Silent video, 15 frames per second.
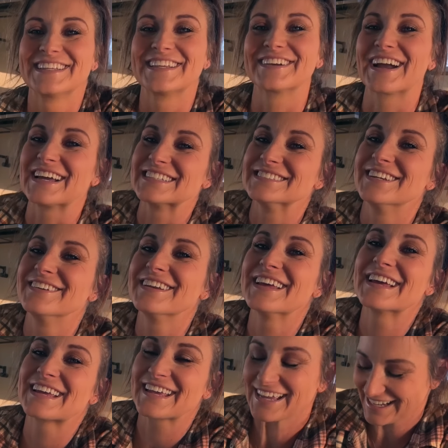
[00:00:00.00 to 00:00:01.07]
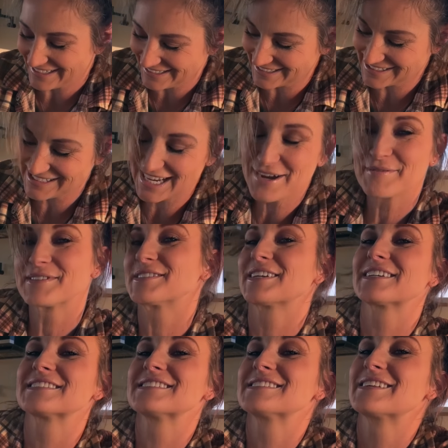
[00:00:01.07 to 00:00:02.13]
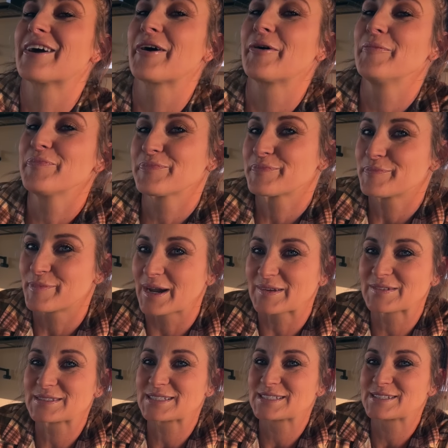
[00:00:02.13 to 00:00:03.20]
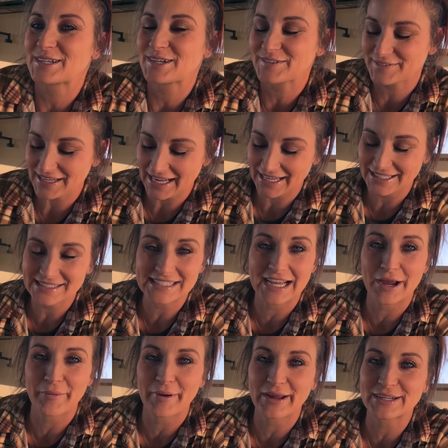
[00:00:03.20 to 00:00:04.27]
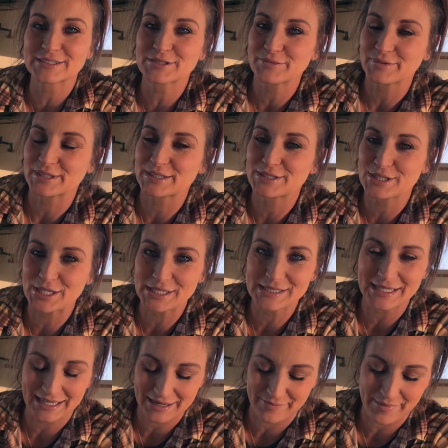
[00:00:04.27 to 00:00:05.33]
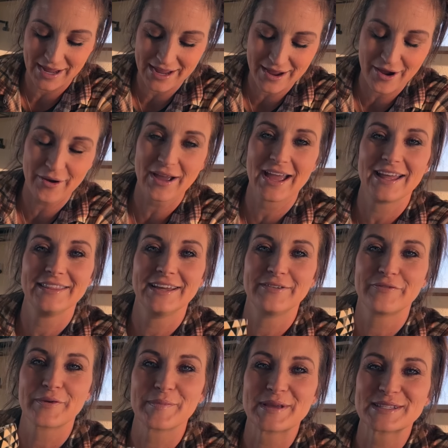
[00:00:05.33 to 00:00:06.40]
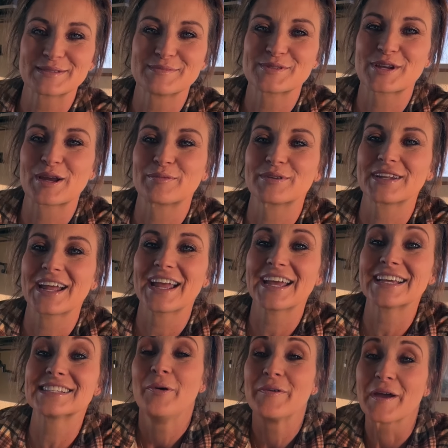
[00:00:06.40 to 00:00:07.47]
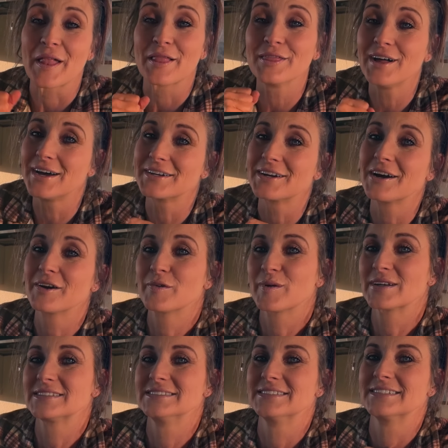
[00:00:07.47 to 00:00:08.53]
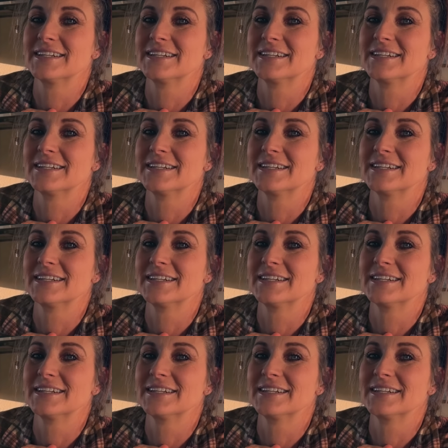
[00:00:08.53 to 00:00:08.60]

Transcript: You guys know Nick and his sandwiches. So breakfast is served, egg sandwich with cheese and mayo. And then for me, some scrambled eggs. We got a lot of hard work to do